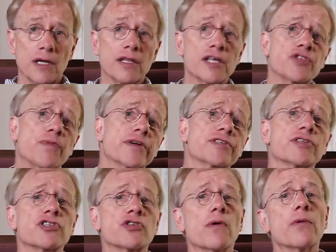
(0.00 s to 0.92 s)
This brings
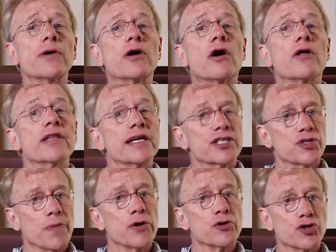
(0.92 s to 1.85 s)
us to what we call the
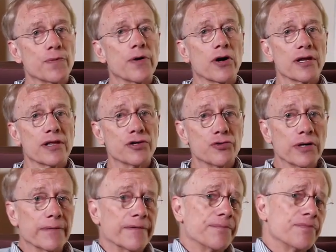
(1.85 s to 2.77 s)
exposure part of the
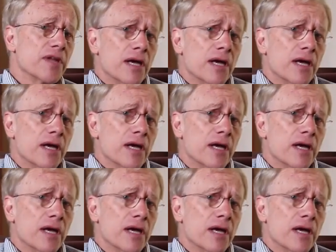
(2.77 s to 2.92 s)
treatment.